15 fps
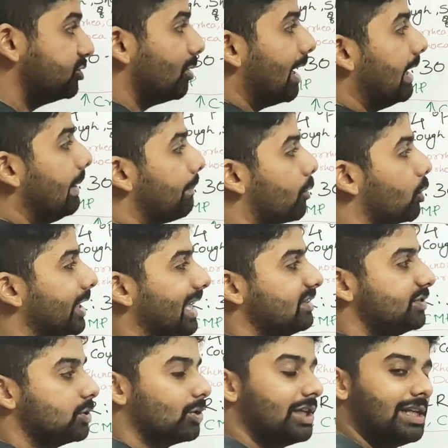why the
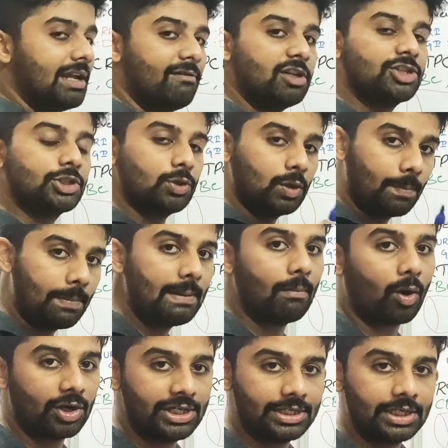procalcitonin levels should be
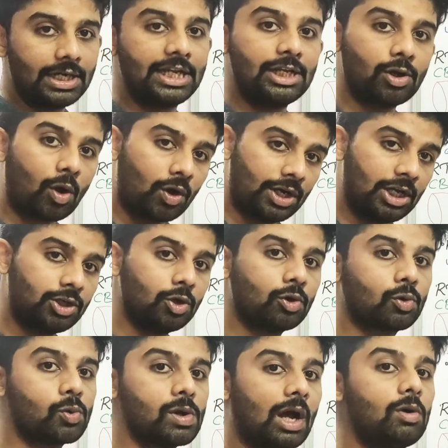monitored in order to
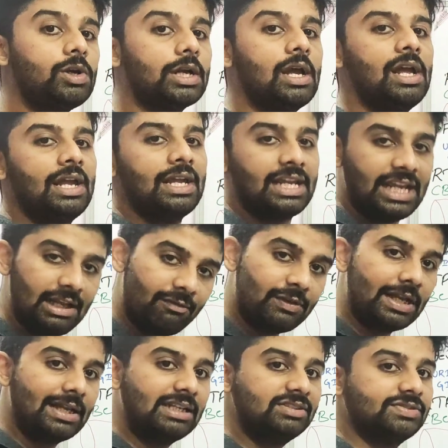rule out if
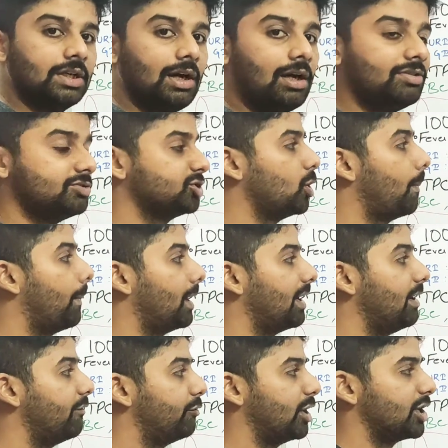there is a super
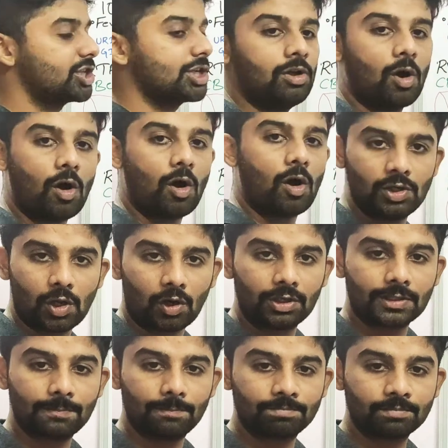infection or not.
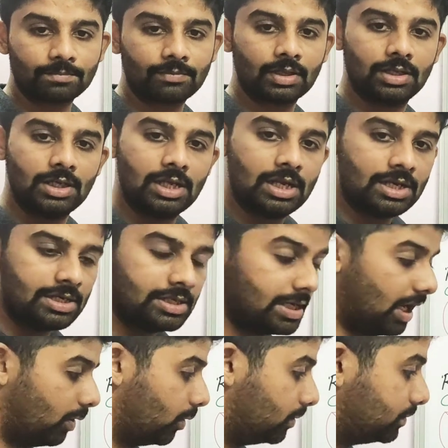
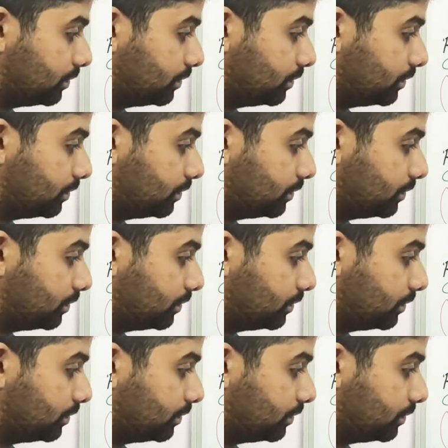Now,